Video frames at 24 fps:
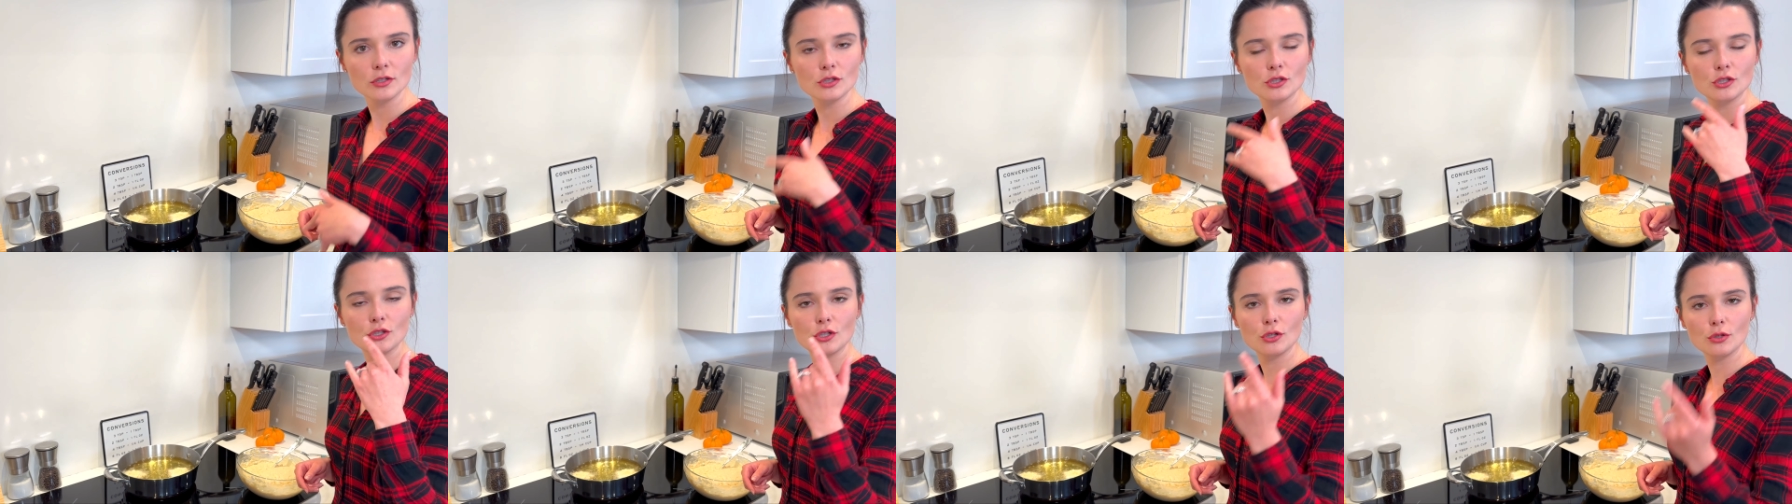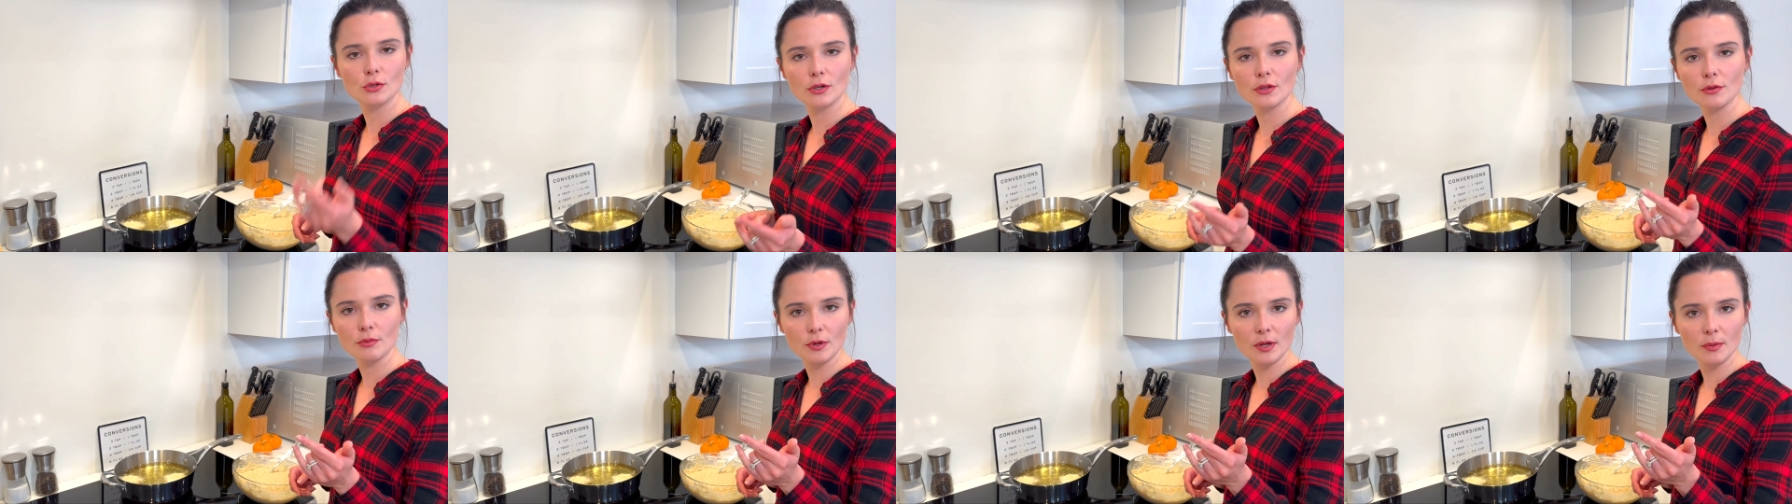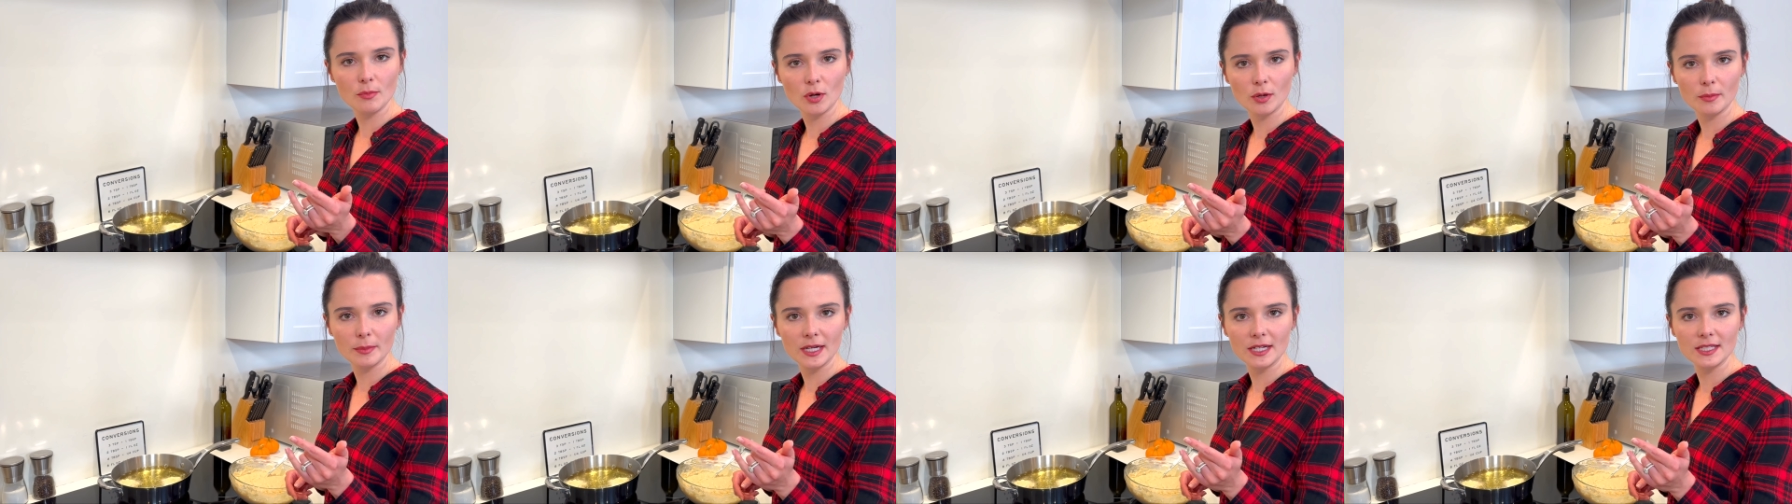2 to 3
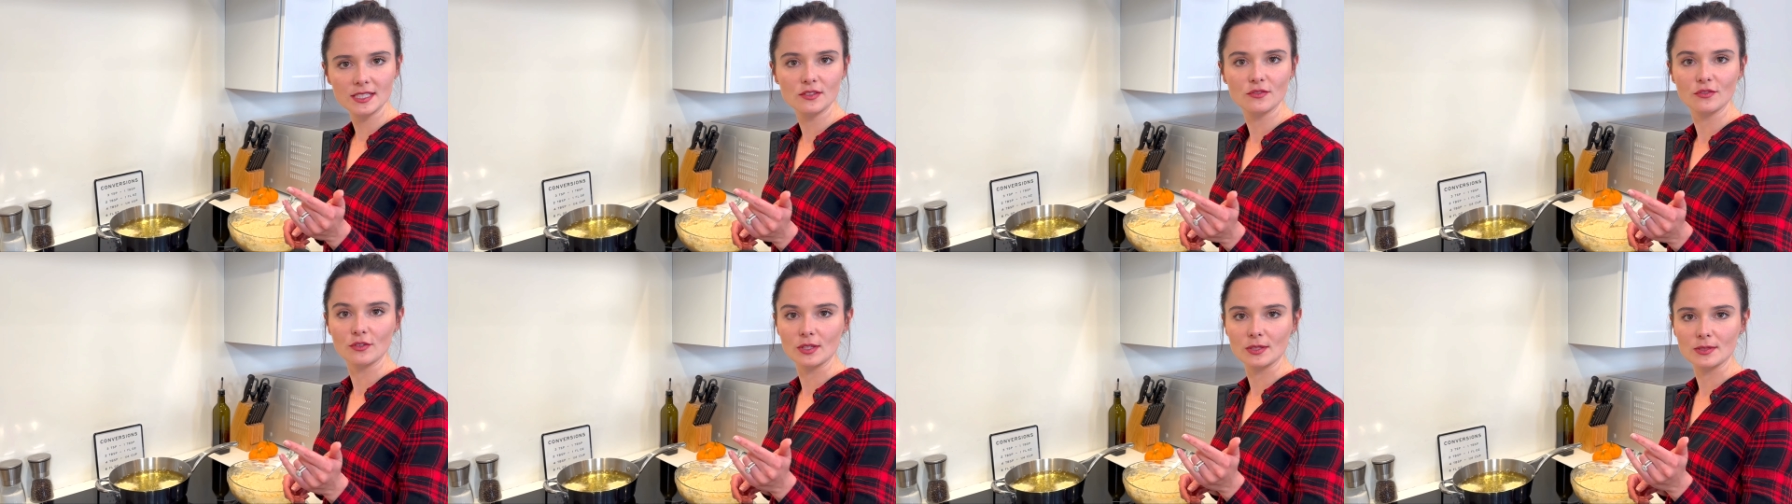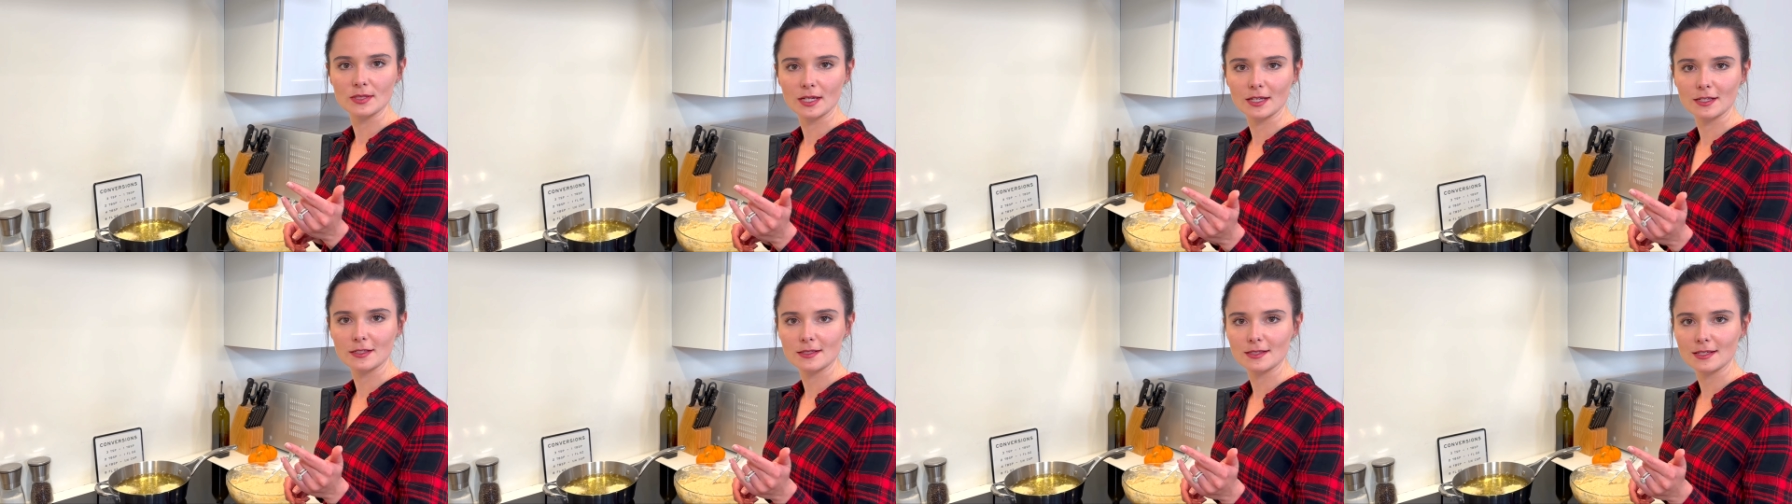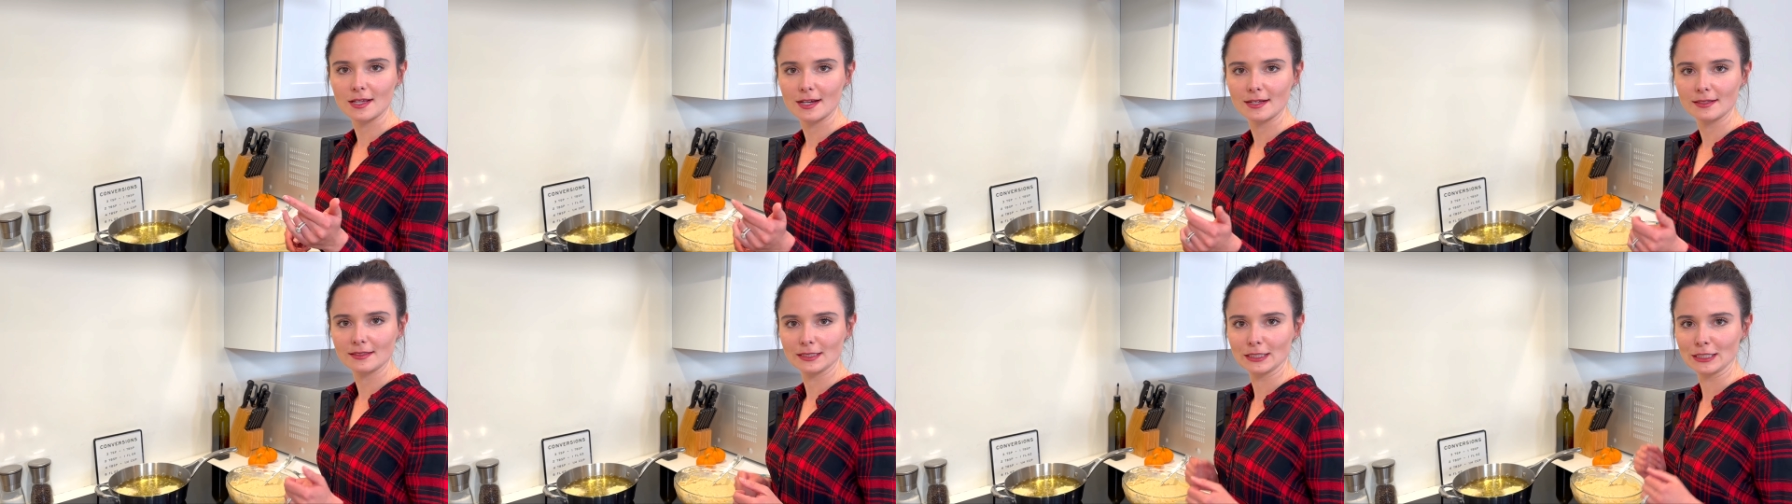more minutes for the second
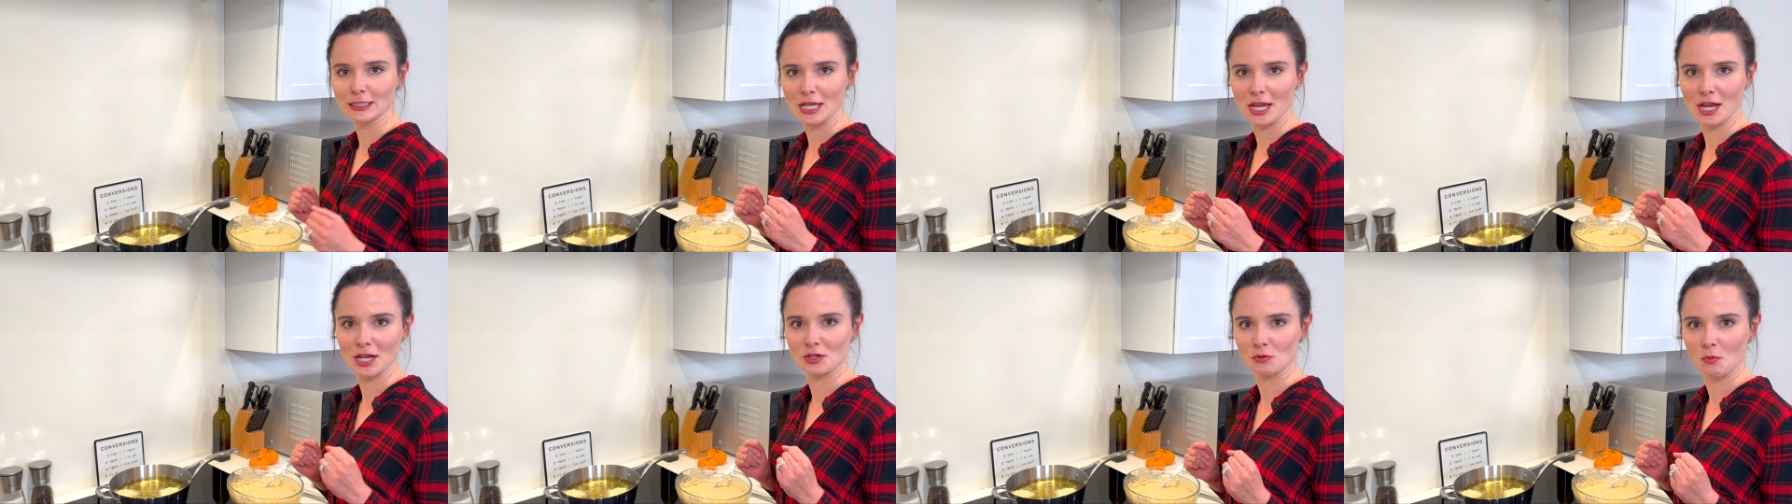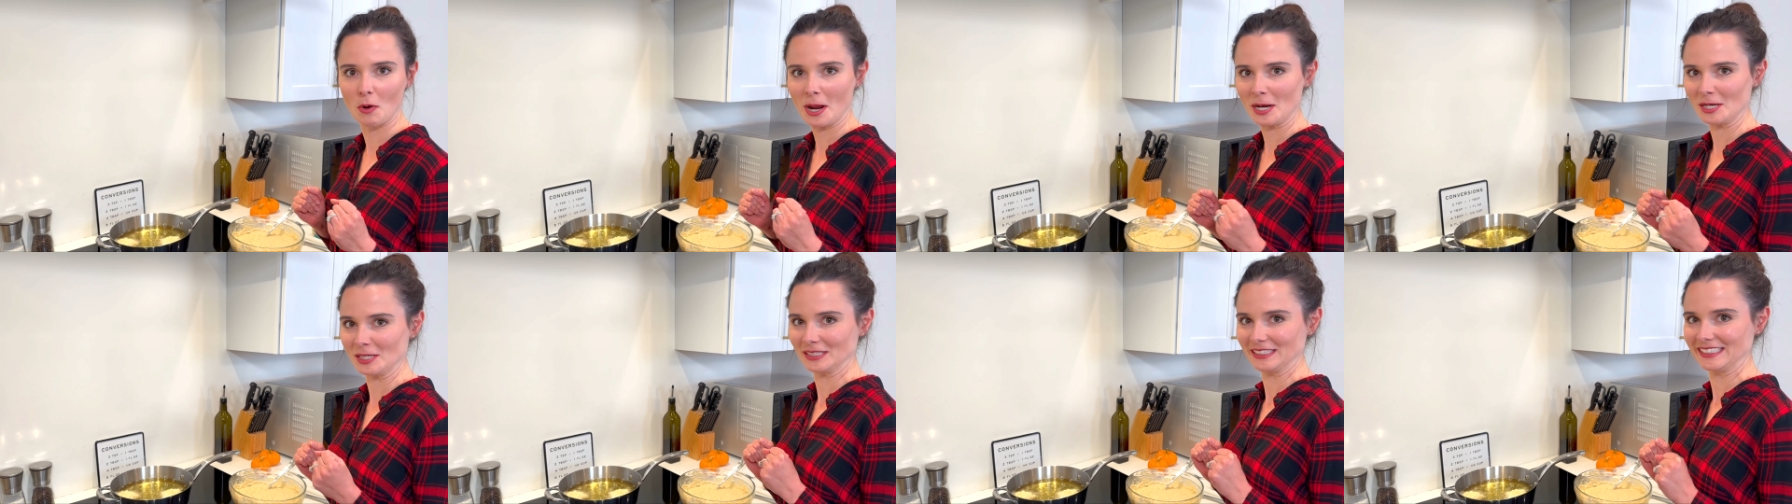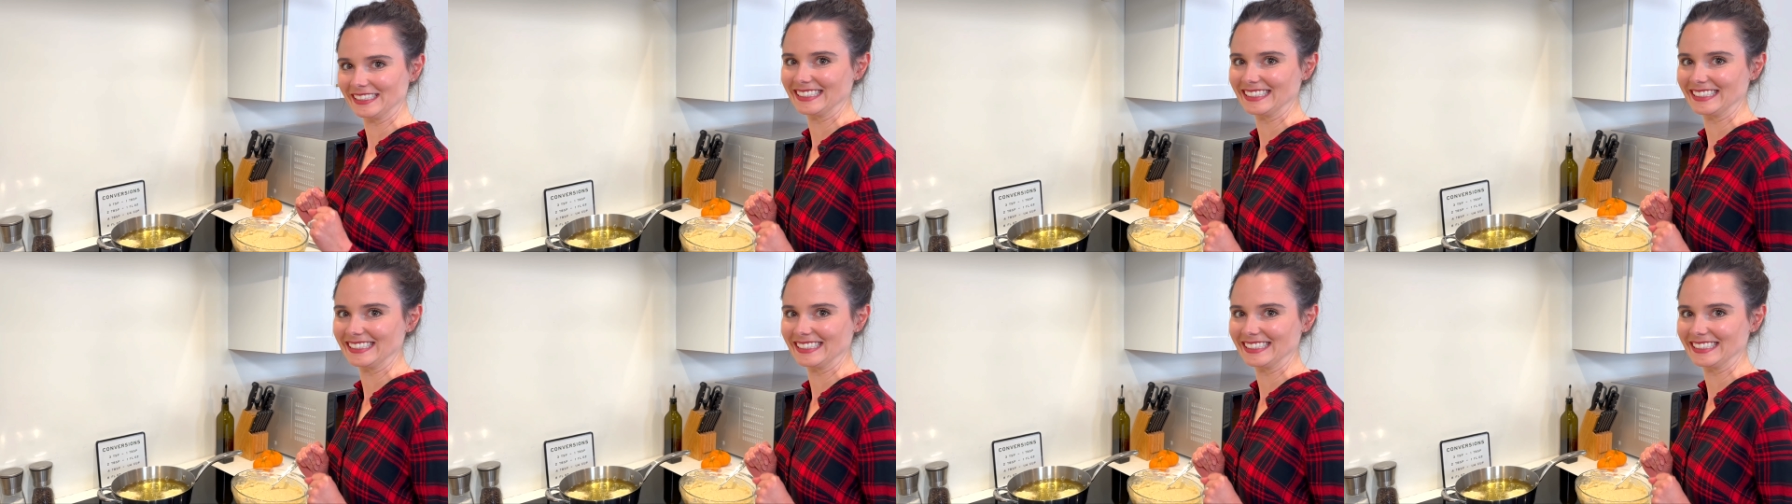side. Can't wait.